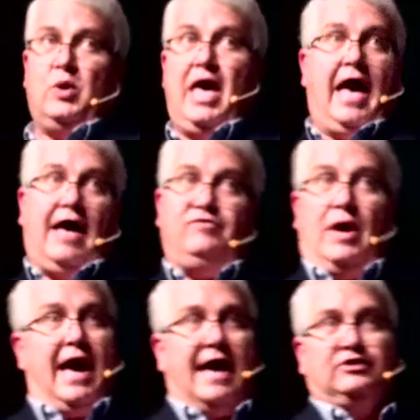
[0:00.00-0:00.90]
you? Have you
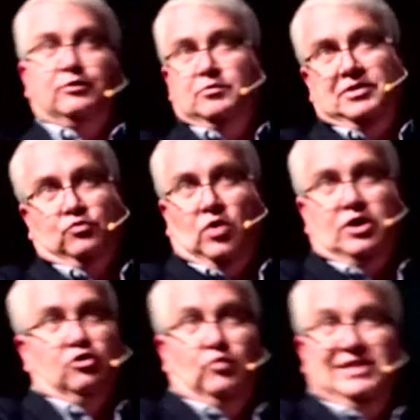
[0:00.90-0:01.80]
asked Him to be the
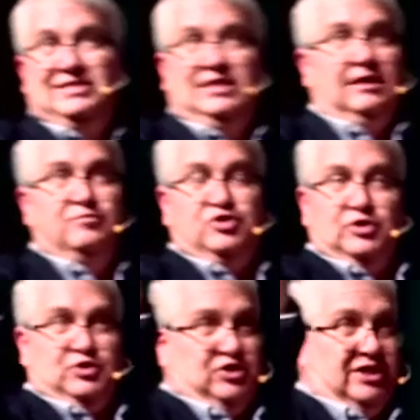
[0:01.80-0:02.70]
one who redeems
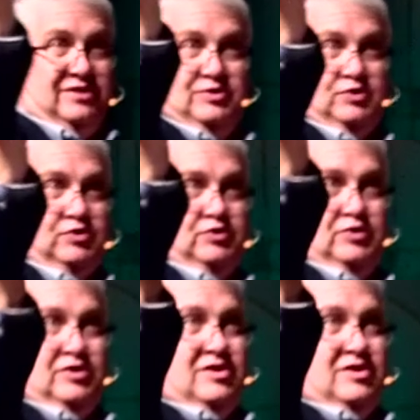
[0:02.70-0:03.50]
your sins?